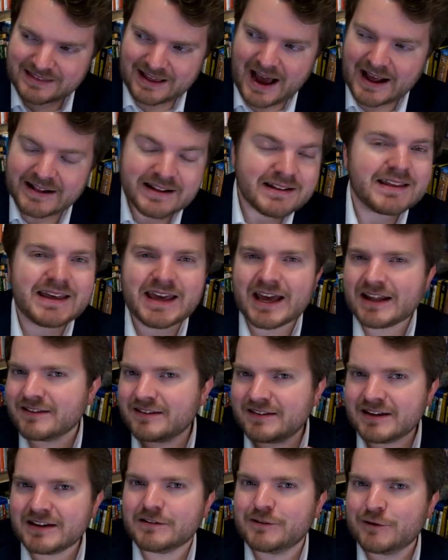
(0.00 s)
I didn't
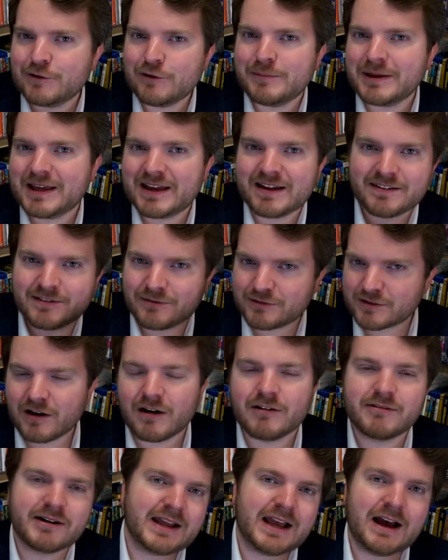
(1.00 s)
get D2 because it was
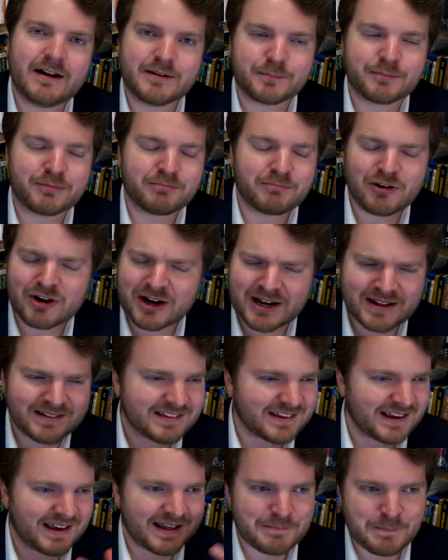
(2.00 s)
already out of
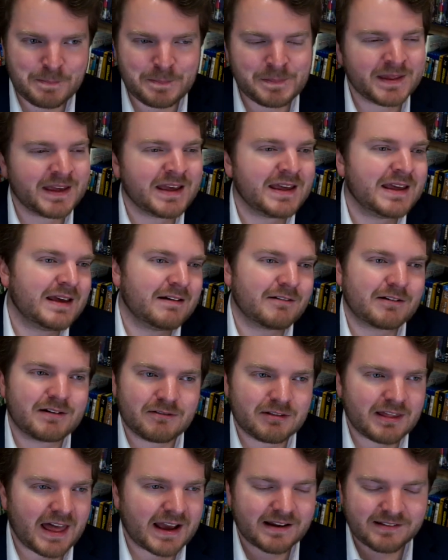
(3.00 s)
print, and
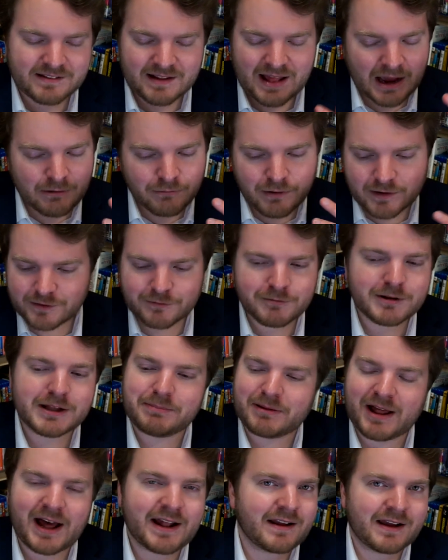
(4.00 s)
like I said, I wasn't really
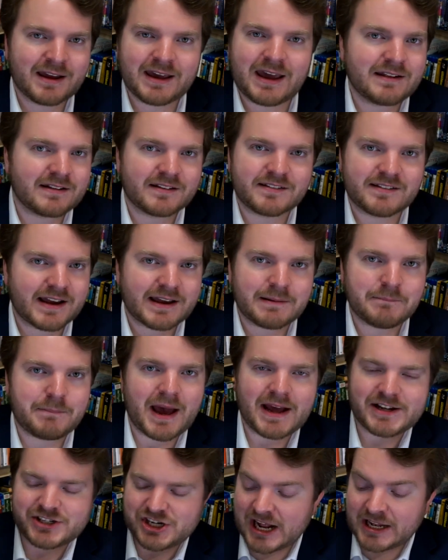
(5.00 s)
planning on getting the second
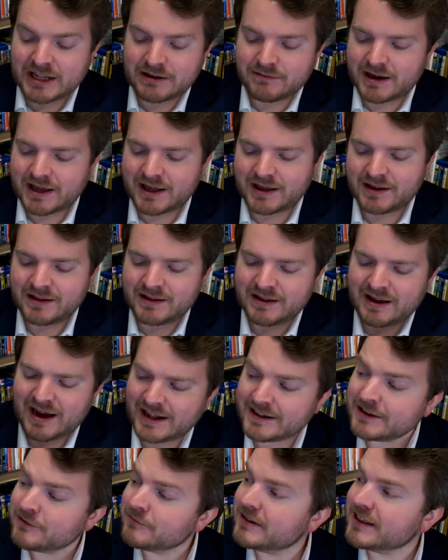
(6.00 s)
batch anyway.
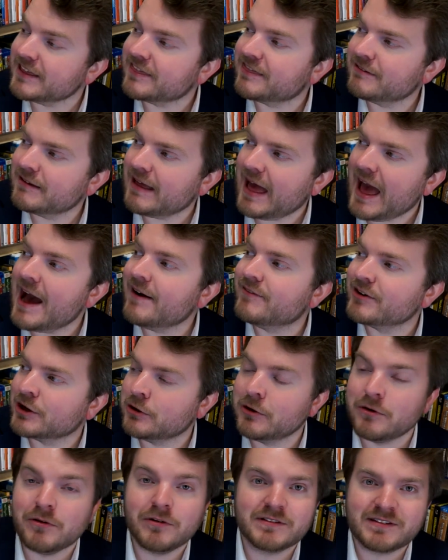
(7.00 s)
I didn't really have a
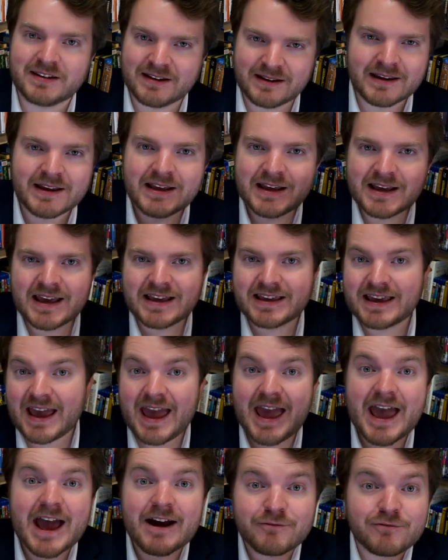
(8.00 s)
goal to
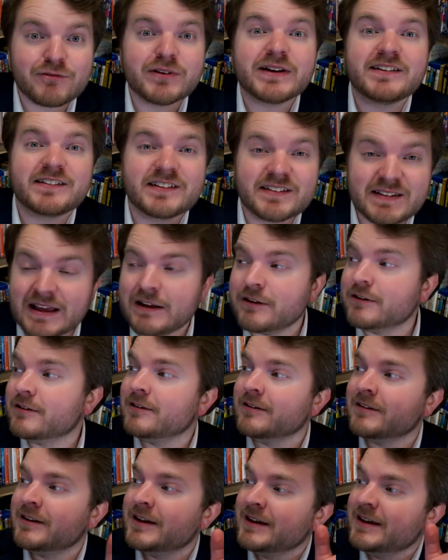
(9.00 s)
get every
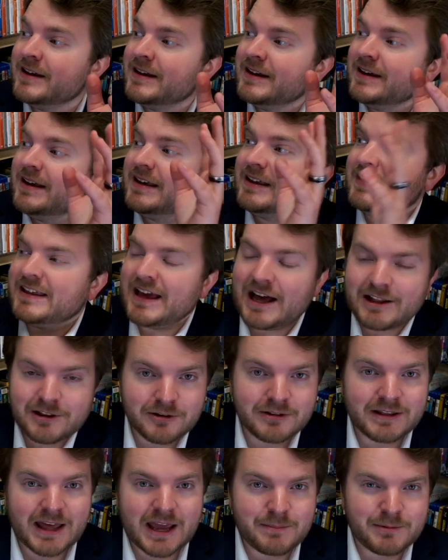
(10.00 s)
single
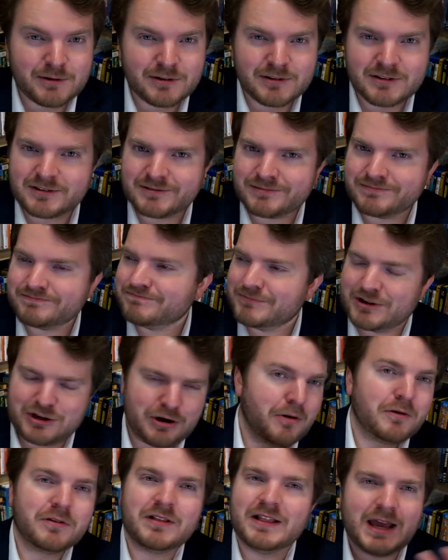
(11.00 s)
yellow-labeled,
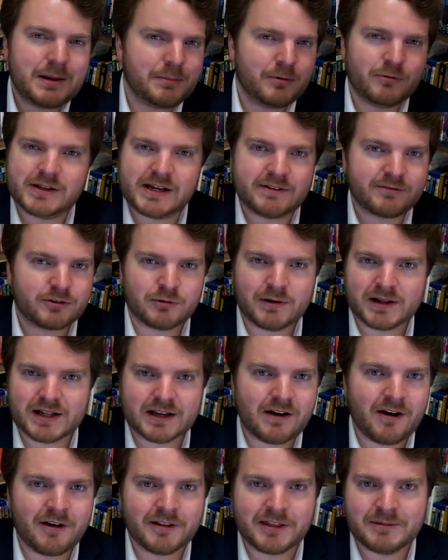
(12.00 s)
gold-label, whatever you want
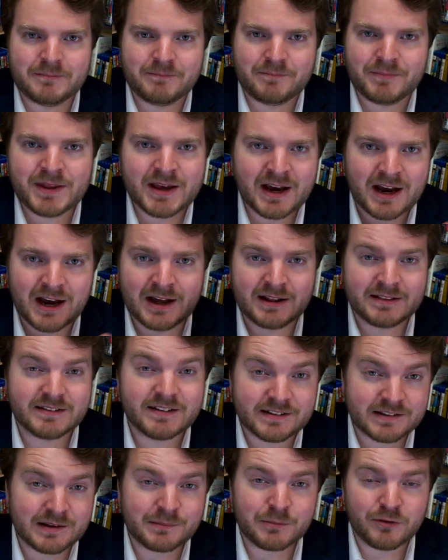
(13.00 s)
to call them,
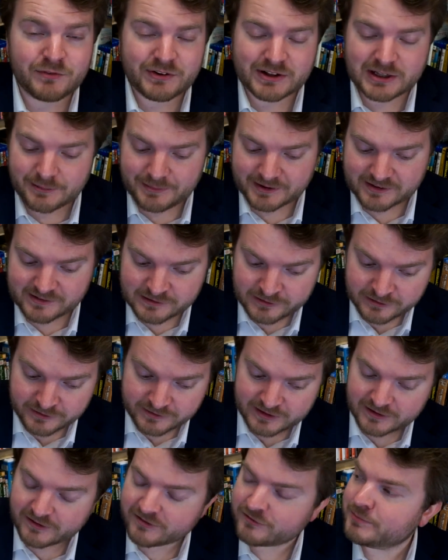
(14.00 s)
Disney Movie Club
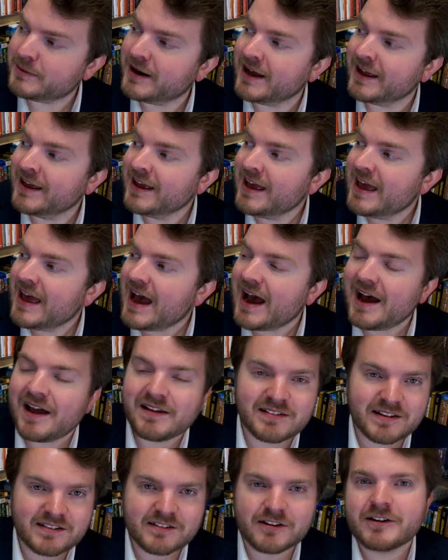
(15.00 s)
exclusive, but
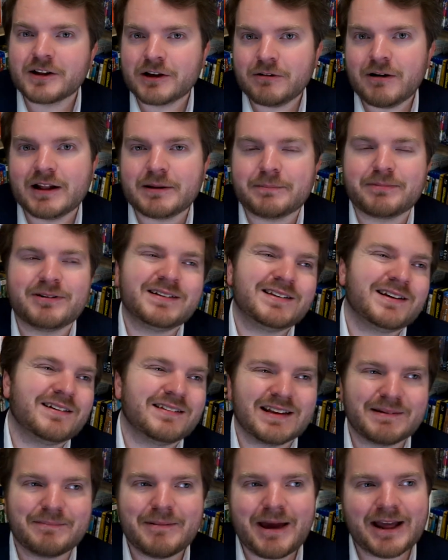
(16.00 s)
as they started to go out of print, I
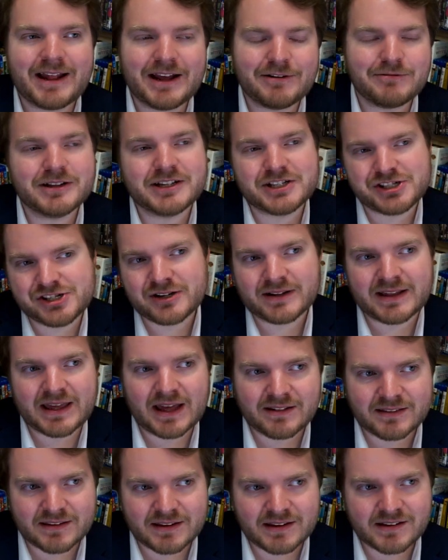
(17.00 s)
was like, man, I really should
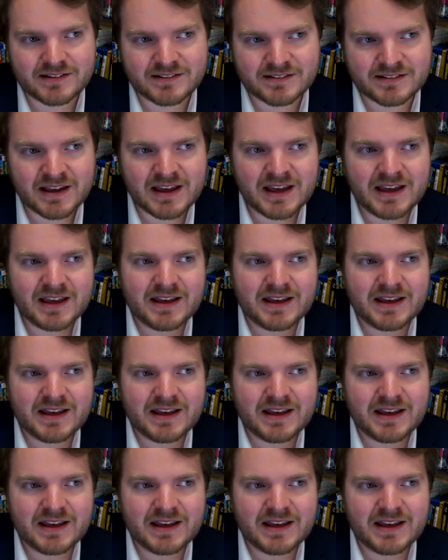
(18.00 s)
get these.